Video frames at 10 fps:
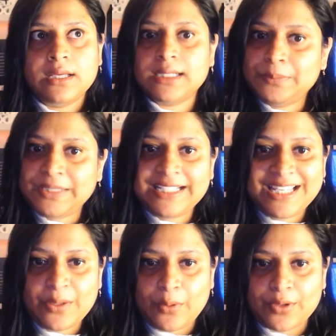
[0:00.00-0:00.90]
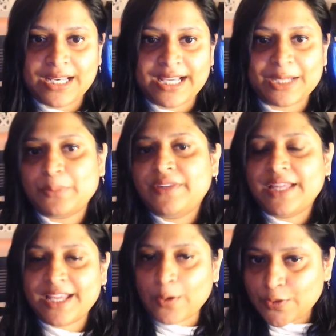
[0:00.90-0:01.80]
completely online, but
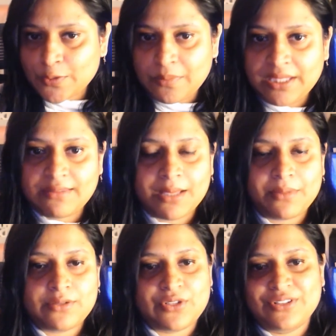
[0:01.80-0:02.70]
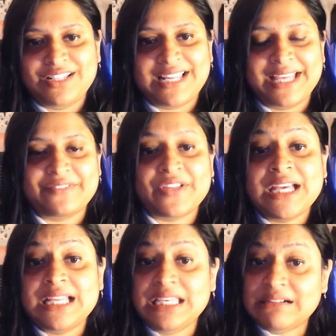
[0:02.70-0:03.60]
then I got to meet them in real life,
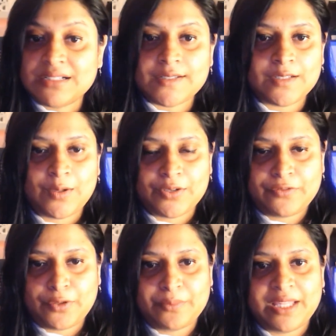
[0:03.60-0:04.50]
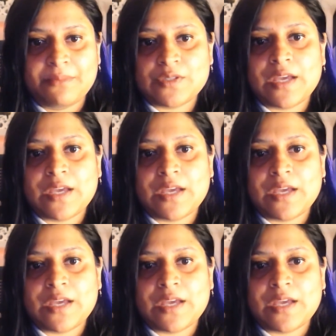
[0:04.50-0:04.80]
learned a lot from them.